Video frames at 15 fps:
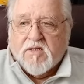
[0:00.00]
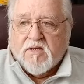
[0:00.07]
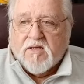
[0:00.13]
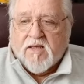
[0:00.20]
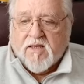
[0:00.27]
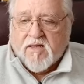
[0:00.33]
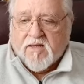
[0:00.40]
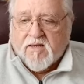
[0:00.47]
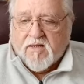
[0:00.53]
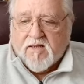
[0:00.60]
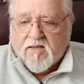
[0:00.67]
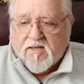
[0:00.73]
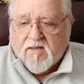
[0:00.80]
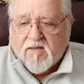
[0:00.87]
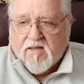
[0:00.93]
and
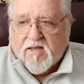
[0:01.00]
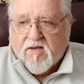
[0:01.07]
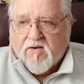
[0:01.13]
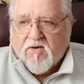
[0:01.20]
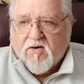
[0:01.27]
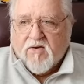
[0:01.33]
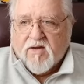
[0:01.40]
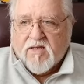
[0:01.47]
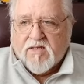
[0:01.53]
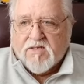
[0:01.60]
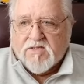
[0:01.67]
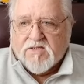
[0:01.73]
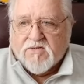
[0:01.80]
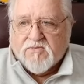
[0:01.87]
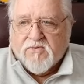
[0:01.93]
the art
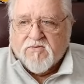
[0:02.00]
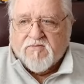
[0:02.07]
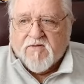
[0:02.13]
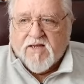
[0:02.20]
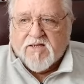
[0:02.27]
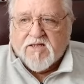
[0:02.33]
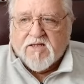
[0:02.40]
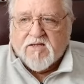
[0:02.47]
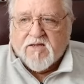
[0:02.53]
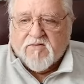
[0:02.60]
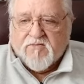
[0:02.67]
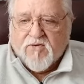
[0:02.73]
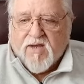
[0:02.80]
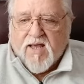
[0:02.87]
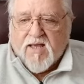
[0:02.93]
is reflective
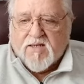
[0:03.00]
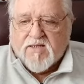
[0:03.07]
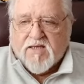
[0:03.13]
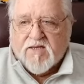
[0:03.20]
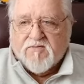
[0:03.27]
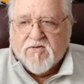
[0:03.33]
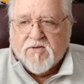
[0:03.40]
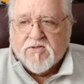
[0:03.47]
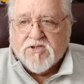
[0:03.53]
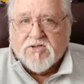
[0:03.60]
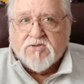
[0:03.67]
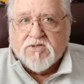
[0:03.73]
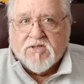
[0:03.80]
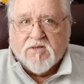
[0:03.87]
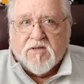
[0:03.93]
of reality, even though it's
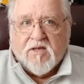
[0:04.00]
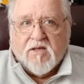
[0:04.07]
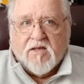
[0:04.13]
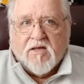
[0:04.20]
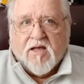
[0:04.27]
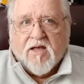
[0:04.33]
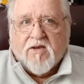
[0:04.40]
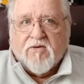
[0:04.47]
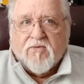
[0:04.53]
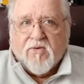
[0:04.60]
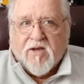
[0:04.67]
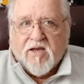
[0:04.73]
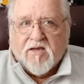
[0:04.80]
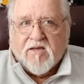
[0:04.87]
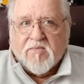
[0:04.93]
using a
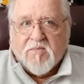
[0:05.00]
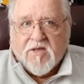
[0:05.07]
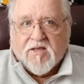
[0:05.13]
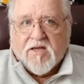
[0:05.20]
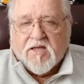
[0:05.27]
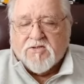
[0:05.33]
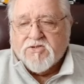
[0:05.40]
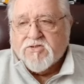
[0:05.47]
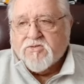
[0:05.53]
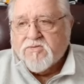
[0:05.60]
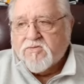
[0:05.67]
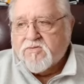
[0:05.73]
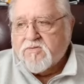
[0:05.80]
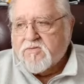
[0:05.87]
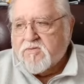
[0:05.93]
Greek
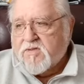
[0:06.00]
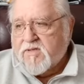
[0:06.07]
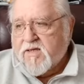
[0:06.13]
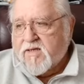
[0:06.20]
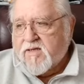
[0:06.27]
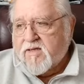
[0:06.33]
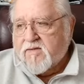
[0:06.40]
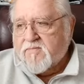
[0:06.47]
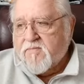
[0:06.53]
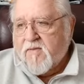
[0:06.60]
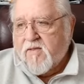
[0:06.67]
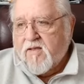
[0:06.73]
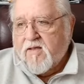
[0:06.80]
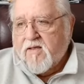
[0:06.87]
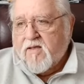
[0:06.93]
mythological idea.
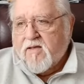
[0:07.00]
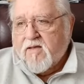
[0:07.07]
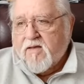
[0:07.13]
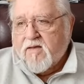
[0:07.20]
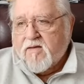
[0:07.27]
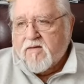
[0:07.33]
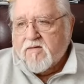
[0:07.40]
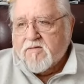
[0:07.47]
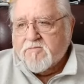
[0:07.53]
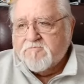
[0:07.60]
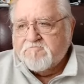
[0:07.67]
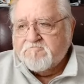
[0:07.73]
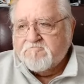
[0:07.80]
I